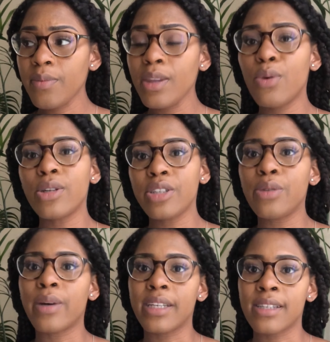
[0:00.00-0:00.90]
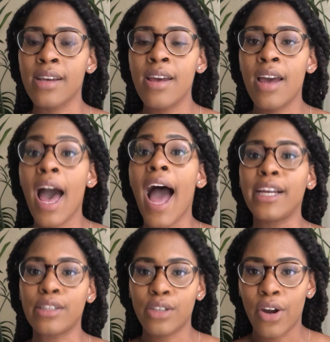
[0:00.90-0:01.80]
well, I
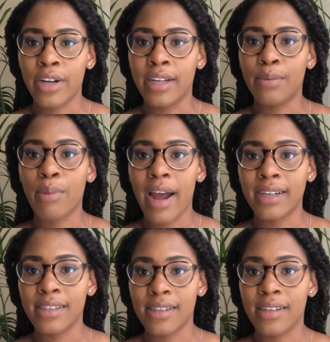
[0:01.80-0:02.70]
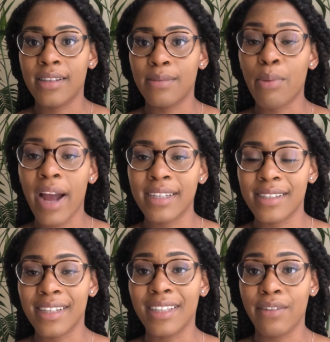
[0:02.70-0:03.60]
started
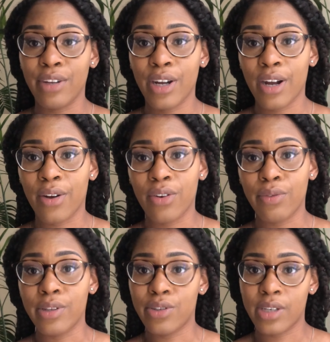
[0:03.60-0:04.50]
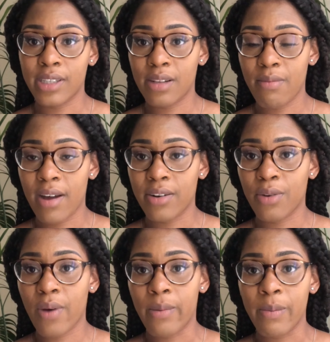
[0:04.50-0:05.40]
practicing leaving her with just the monitor
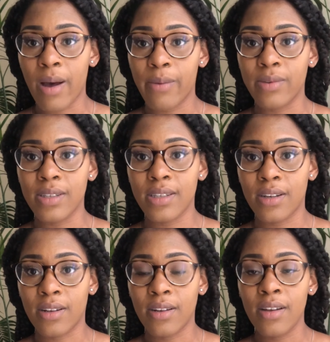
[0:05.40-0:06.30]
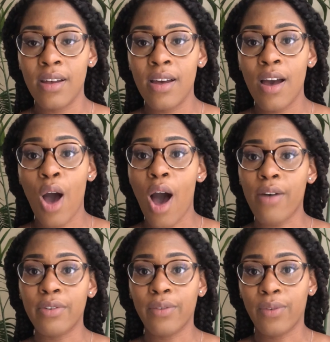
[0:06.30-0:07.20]
while my mom was still off
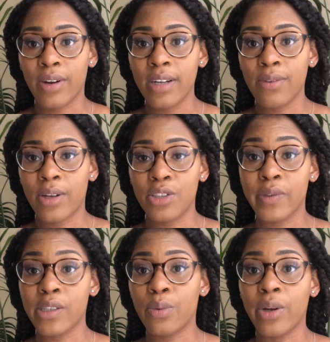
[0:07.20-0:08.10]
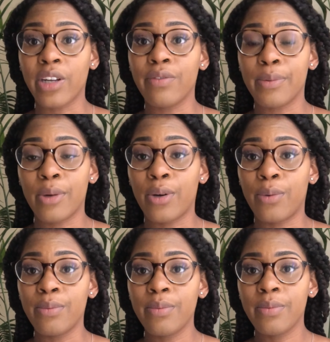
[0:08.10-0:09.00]
of work, while she was still working from home.